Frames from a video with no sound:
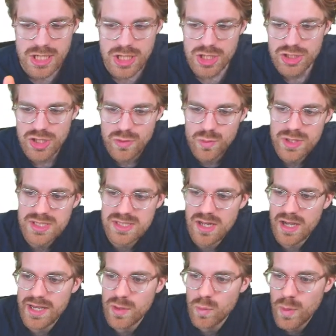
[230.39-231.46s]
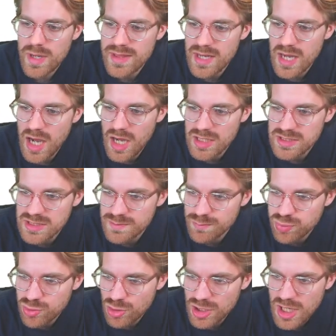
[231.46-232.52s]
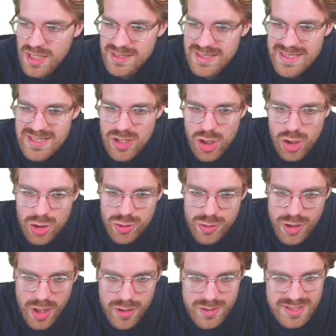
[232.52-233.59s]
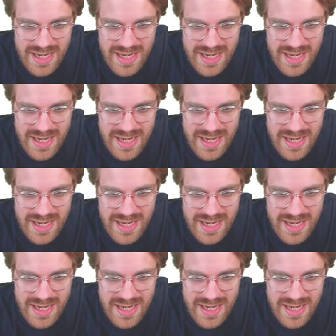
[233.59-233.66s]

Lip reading: So we're starting with our product is glucose.